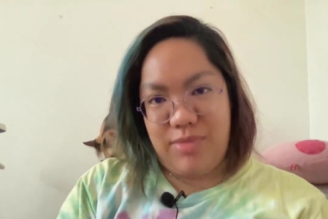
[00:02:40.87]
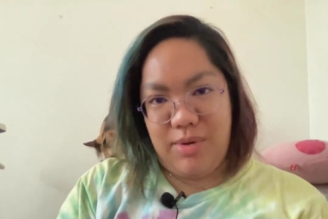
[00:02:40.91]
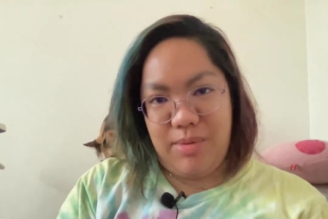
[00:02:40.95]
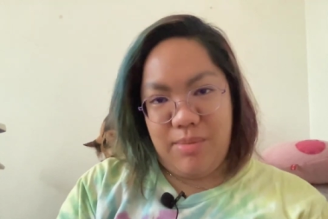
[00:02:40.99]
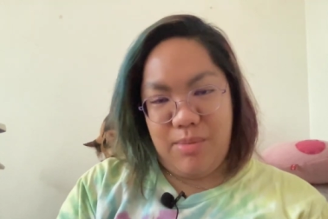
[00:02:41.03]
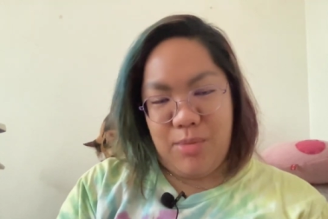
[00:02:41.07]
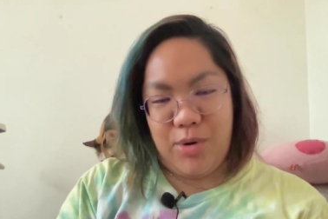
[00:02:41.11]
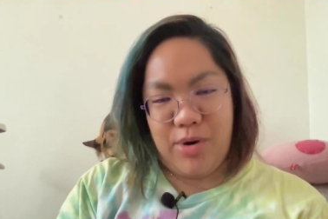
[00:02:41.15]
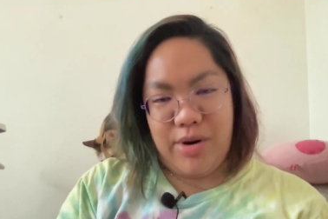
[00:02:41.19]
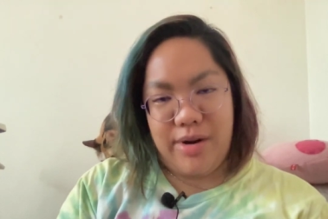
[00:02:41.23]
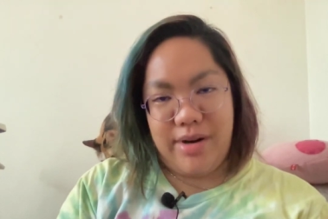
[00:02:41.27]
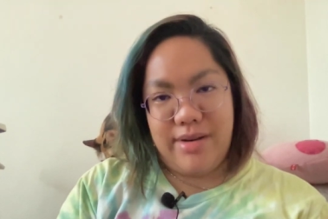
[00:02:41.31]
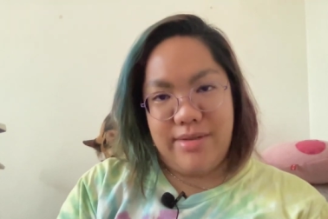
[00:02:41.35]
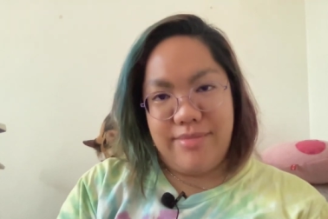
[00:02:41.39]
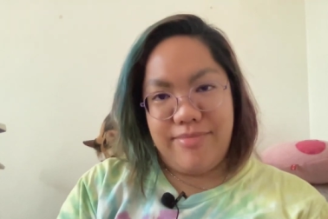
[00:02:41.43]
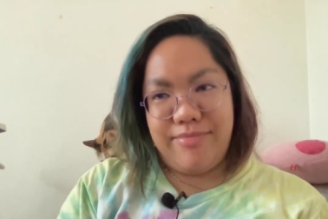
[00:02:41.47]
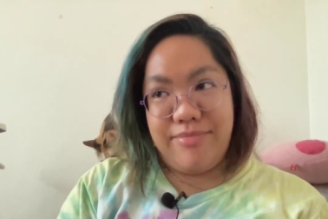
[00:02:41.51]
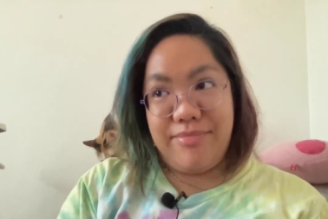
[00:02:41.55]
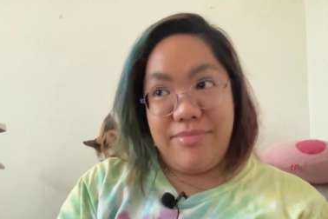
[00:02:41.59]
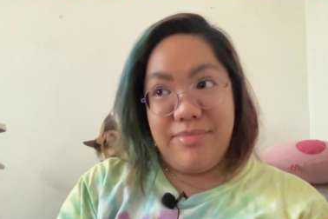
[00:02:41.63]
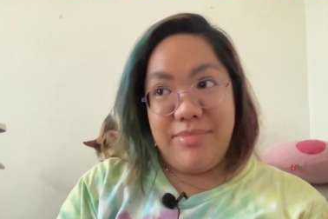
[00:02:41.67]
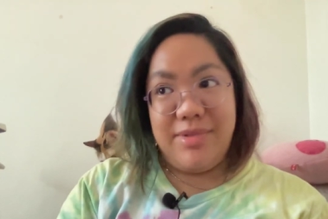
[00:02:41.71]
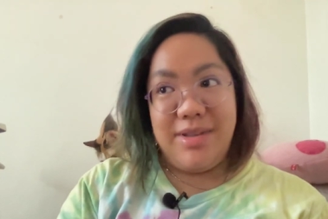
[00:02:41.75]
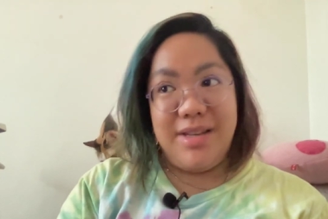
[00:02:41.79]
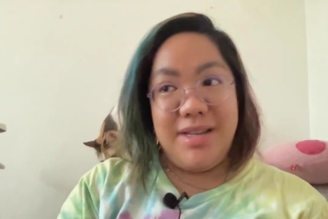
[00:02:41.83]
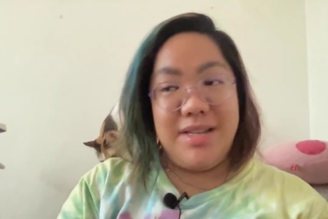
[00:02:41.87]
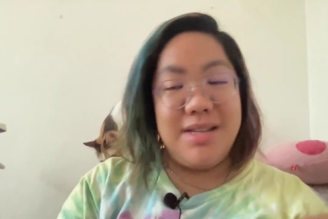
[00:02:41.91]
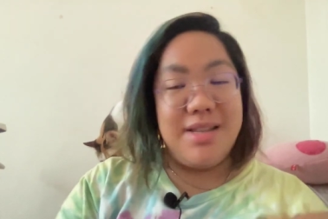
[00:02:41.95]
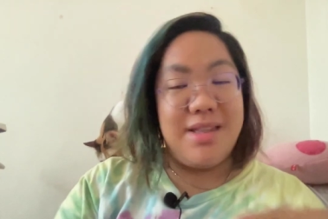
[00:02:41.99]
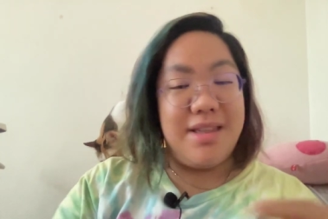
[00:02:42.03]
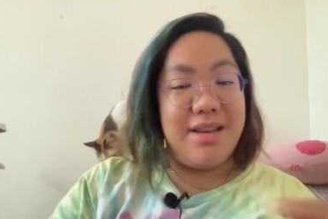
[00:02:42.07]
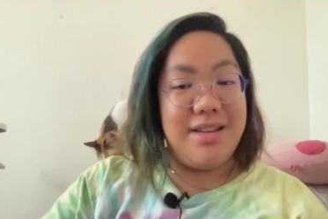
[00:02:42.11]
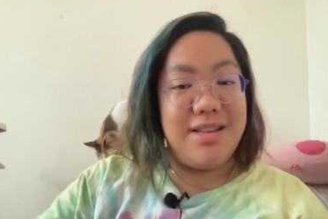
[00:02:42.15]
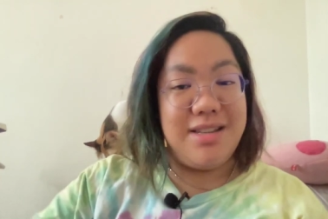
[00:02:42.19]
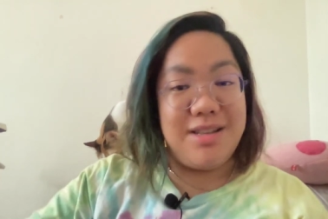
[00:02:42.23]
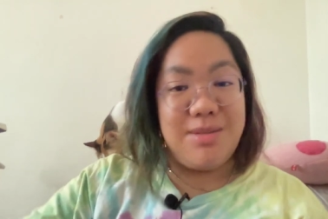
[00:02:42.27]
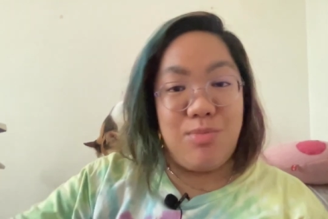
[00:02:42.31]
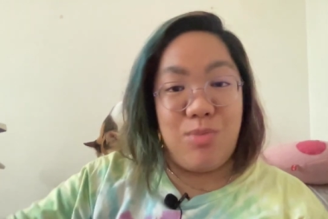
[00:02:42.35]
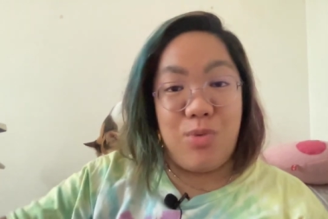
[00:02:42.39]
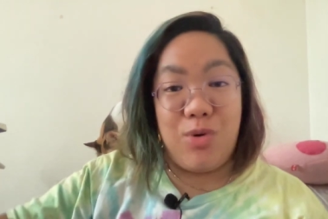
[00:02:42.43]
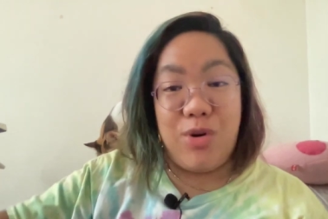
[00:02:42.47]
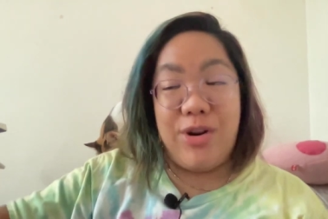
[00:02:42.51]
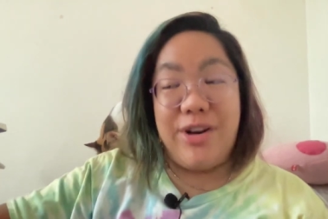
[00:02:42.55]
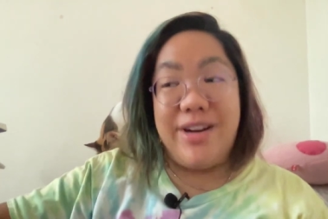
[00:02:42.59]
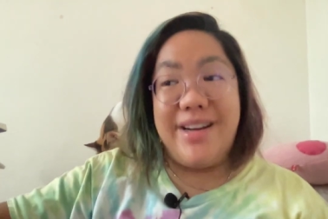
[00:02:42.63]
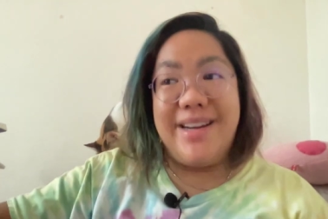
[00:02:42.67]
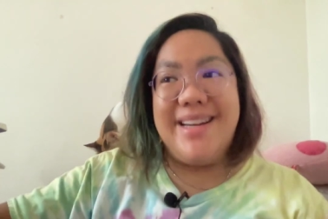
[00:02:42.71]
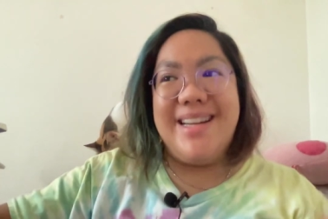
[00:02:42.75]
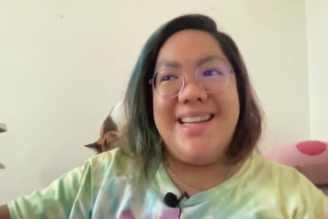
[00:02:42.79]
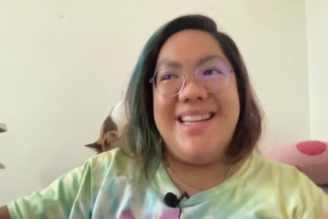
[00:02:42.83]
more these things
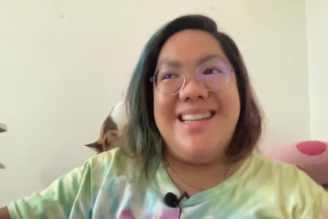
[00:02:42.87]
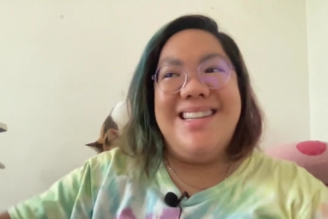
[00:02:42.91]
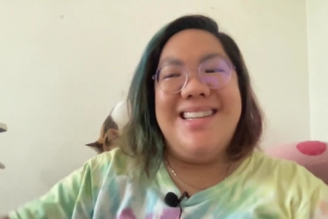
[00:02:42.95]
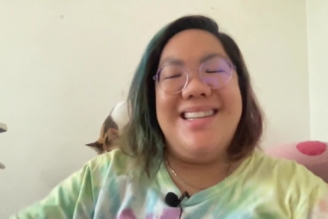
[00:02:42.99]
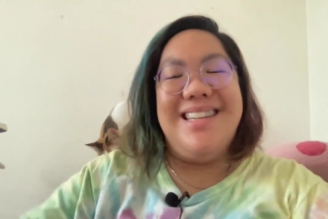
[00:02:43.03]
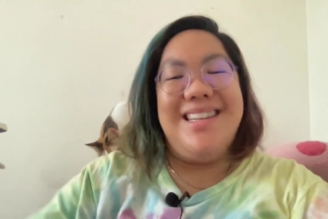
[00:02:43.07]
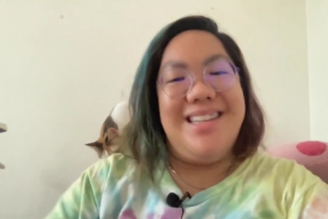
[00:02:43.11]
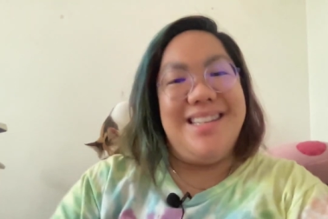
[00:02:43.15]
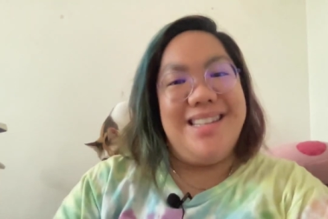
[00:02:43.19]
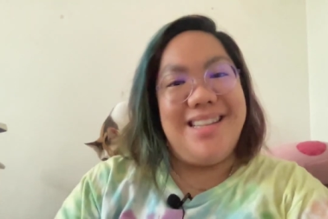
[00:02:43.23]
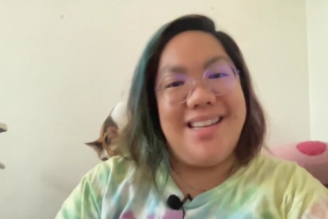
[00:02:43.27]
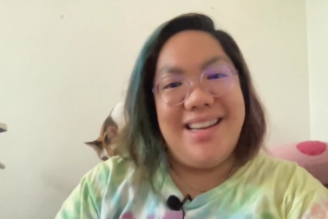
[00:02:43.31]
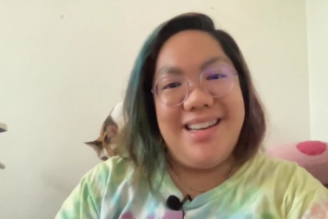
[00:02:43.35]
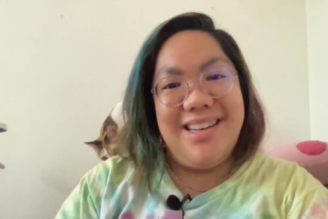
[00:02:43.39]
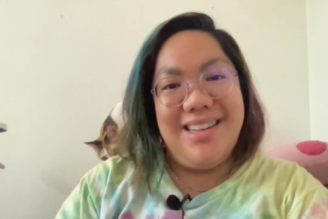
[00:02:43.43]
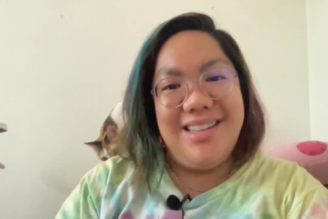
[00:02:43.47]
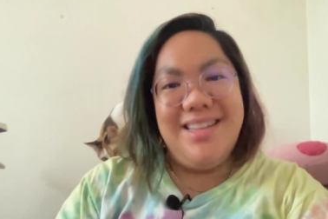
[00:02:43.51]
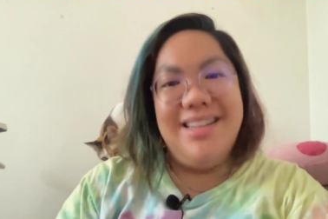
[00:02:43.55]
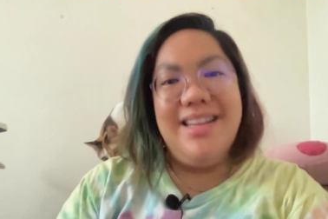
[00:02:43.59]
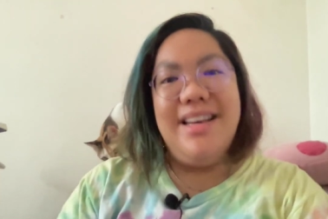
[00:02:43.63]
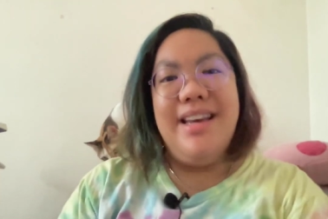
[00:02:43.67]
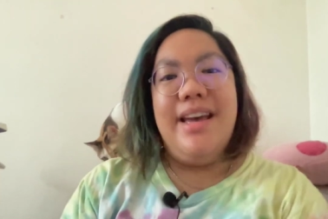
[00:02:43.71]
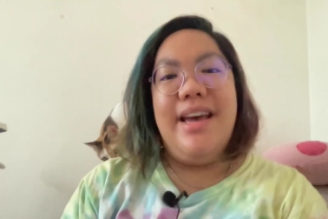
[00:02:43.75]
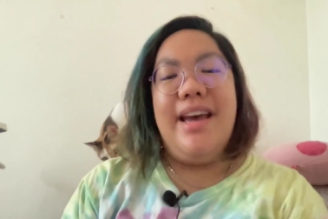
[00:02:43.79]
more in detail